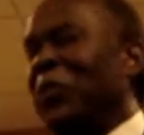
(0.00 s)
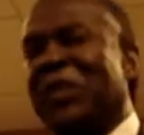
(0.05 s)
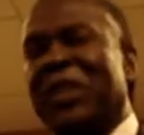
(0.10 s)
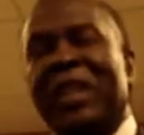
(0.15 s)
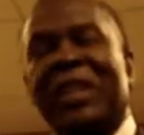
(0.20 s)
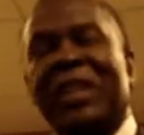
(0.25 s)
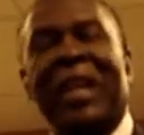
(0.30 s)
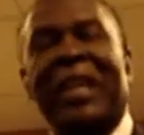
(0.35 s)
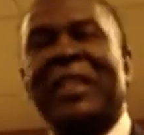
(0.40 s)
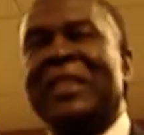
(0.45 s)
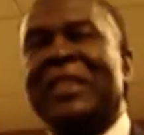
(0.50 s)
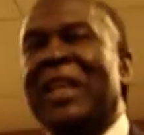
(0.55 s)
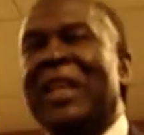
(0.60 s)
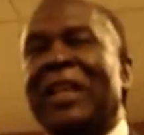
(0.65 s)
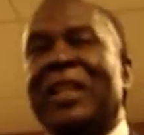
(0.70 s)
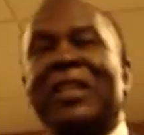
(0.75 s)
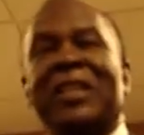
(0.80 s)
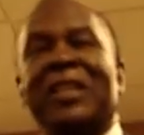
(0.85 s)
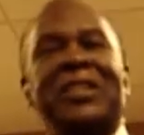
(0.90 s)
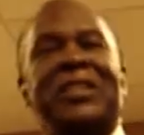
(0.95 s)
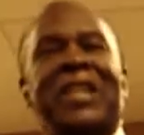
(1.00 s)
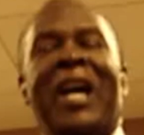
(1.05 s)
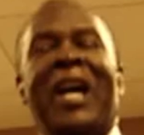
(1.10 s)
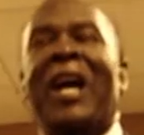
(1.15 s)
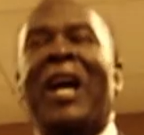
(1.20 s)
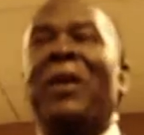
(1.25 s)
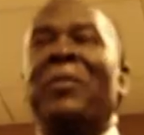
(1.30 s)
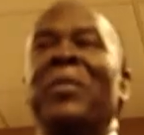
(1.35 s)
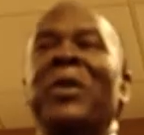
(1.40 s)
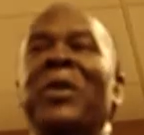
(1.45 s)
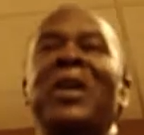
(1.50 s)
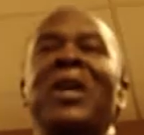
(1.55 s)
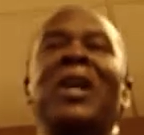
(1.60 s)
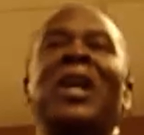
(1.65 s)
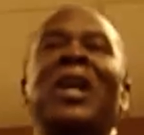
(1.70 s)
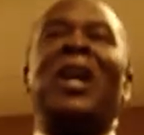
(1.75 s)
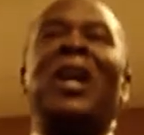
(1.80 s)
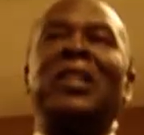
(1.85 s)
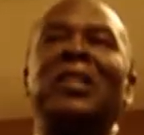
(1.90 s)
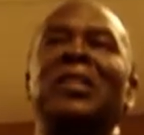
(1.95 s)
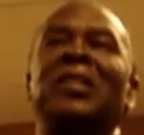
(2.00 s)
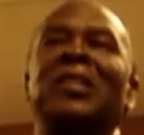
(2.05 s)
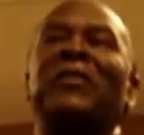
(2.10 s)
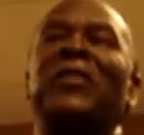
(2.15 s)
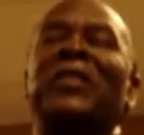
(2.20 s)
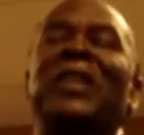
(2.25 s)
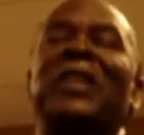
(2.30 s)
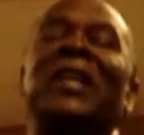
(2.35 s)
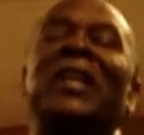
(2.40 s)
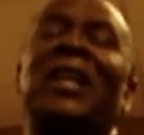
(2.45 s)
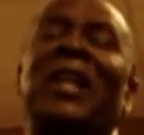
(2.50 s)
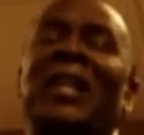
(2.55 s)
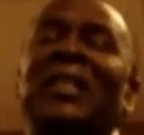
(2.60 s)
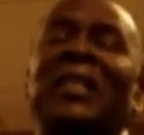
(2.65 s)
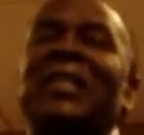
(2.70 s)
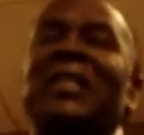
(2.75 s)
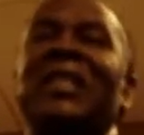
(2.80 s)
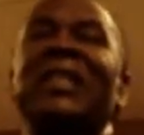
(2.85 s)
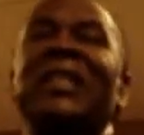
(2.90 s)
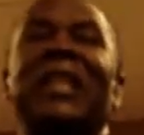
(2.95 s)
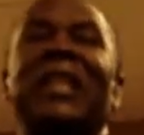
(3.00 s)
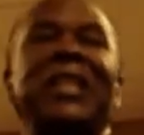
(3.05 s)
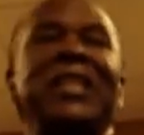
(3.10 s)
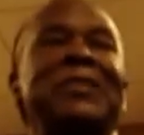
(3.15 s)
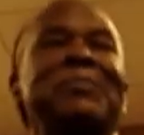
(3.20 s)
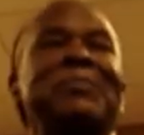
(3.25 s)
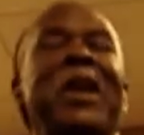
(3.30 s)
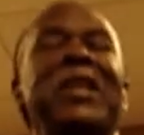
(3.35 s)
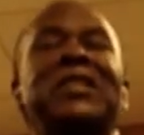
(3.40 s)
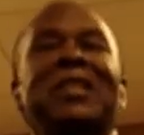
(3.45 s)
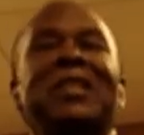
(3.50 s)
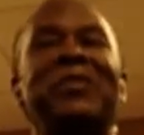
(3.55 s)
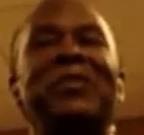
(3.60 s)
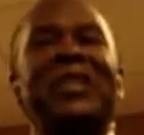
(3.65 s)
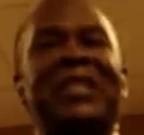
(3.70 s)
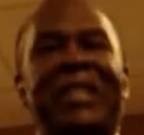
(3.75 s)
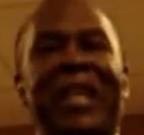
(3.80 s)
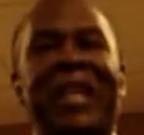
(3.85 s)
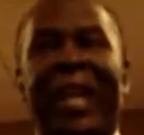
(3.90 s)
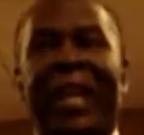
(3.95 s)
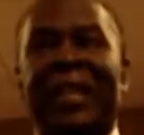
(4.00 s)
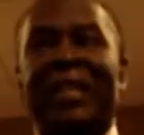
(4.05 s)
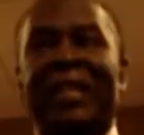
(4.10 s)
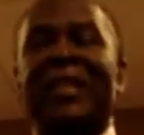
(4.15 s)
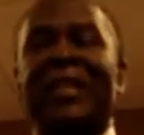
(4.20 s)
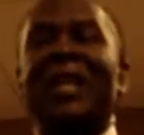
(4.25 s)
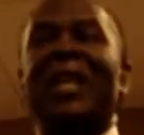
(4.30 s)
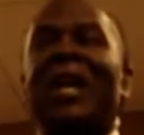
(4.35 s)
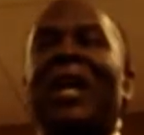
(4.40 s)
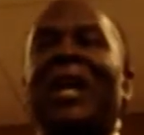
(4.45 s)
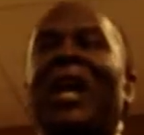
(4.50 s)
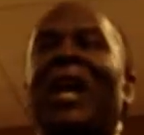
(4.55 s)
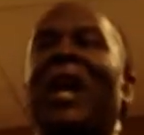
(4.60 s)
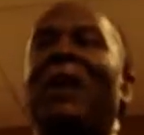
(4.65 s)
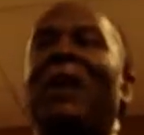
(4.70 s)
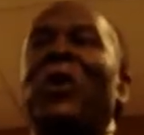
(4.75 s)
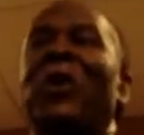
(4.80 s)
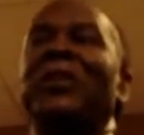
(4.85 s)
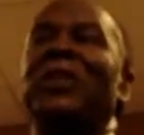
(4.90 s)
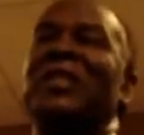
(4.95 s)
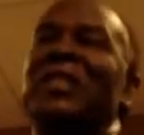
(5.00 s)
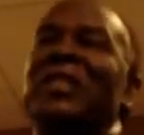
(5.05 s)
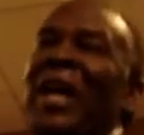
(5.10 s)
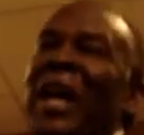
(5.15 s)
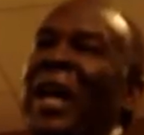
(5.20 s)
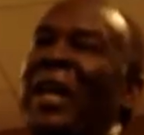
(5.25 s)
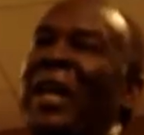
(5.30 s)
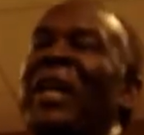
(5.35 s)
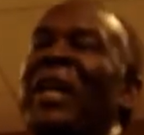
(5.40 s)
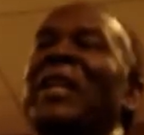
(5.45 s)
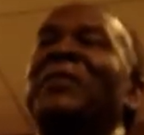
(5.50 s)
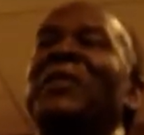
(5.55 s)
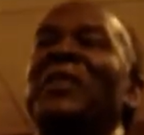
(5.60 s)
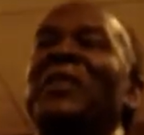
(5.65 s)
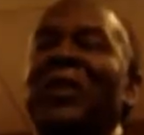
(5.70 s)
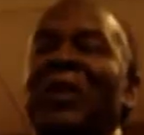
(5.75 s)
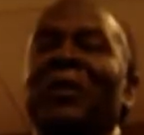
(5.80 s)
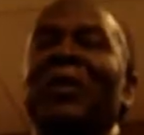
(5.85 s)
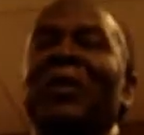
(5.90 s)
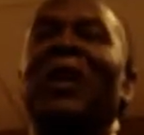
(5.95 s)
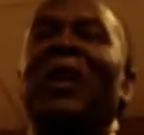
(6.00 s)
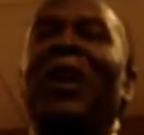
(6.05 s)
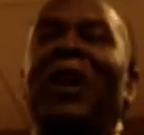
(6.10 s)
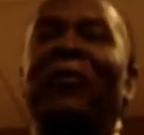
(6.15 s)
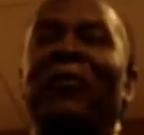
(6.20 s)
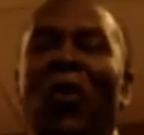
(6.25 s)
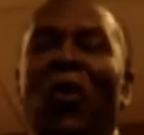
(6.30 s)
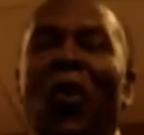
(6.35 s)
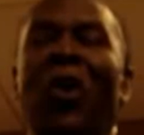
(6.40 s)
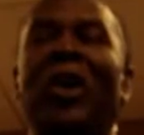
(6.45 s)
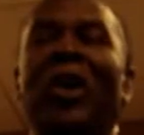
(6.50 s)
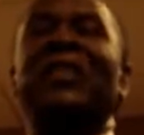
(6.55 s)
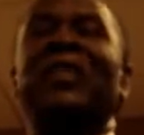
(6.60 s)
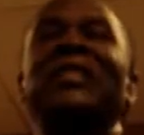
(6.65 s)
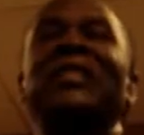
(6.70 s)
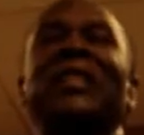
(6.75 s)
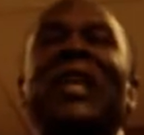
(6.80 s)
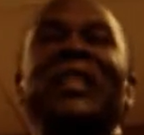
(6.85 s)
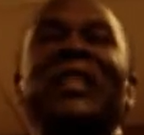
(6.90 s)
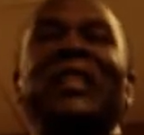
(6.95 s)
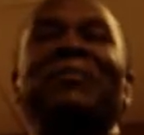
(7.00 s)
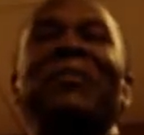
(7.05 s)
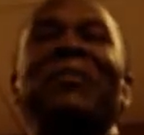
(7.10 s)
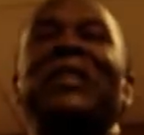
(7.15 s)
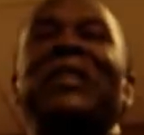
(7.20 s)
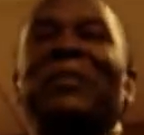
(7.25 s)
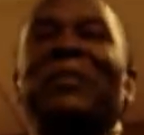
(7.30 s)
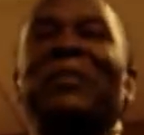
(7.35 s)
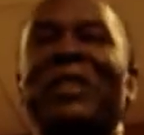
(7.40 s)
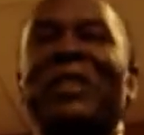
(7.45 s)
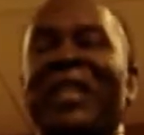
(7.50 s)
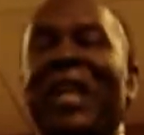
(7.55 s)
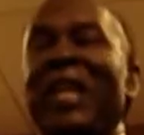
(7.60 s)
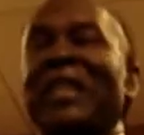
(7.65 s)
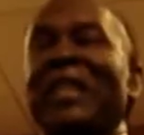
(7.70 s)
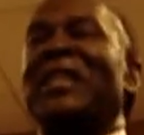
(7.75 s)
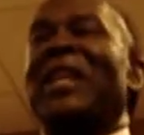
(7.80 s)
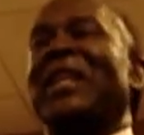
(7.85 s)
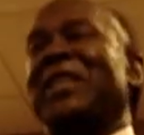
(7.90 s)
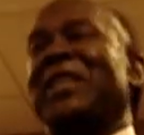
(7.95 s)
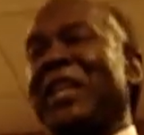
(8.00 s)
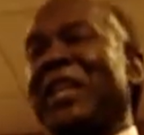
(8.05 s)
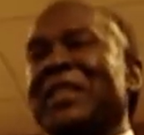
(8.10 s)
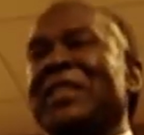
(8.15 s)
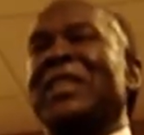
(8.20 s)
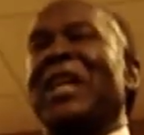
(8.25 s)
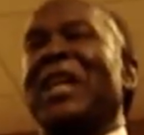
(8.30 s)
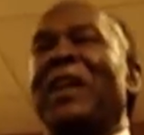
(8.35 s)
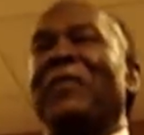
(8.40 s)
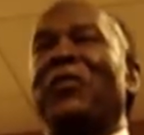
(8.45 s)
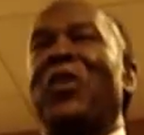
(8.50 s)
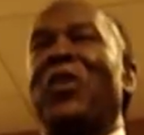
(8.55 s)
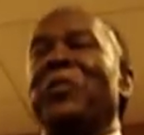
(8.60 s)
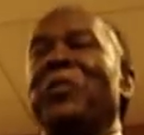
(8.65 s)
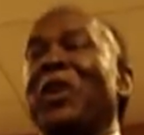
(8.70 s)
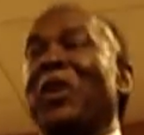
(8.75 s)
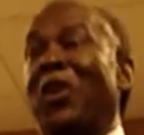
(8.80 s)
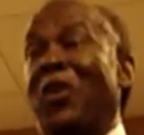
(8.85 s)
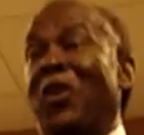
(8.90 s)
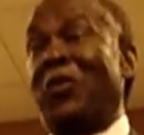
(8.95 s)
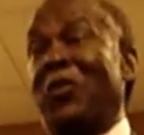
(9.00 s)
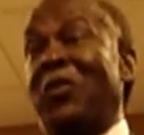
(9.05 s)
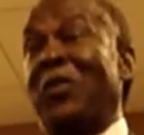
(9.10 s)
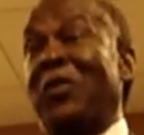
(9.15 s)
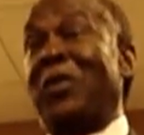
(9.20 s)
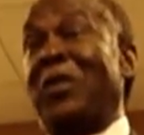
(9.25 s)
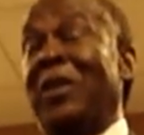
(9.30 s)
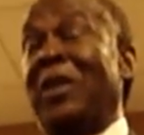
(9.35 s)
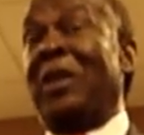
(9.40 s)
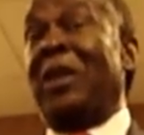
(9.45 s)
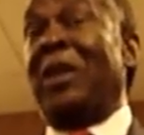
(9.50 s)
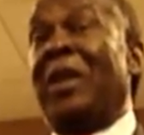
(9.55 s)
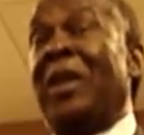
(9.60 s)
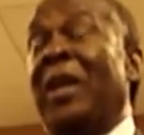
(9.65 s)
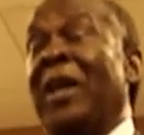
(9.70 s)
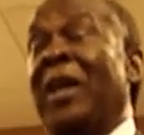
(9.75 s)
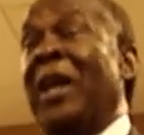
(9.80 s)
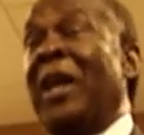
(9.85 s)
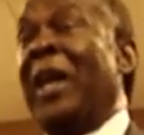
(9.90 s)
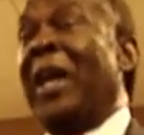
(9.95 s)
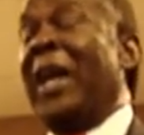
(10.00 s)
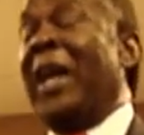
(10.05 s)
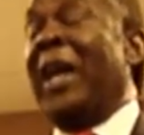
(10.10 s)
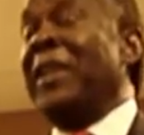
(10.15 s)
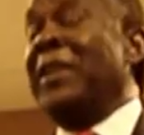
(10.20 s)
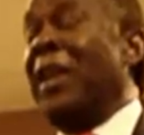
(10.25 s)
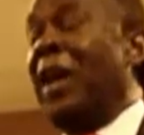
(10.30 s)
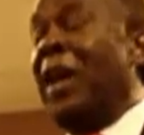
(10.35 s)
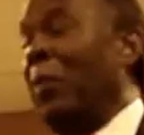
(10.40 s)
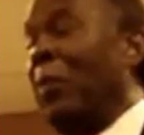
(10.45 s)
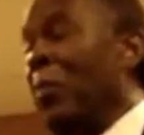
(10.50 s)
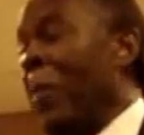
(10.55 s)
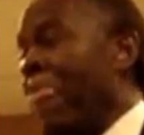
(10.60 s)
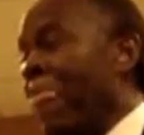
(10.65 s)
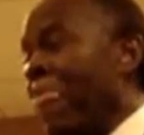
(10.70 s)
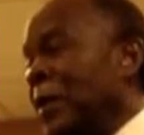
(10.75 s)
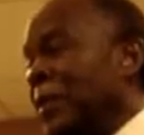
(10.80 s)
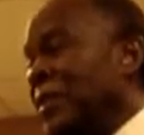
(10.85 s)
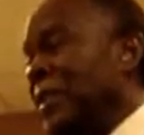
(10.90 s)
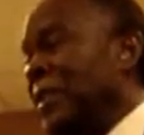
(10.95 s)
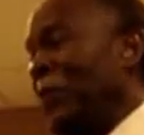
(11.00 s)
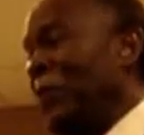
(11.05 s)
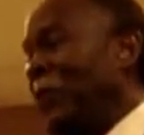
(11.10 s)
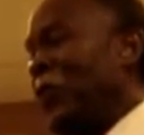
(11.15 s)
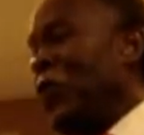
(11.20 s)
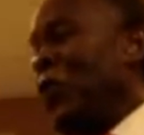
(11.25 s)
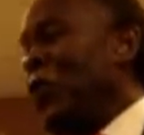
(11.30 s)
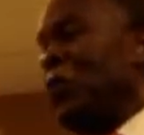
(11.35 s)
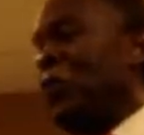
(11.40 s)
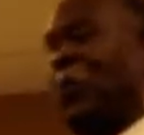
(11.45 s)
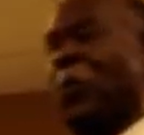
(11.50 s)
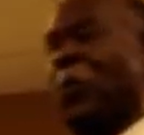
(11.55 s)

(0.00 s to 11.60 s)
think that he's done a good job. Others of us think that he's made some mistakes. I'm on the side that, of course, thinks that he's made some mistakes, and I think it's time for him to go. And some of you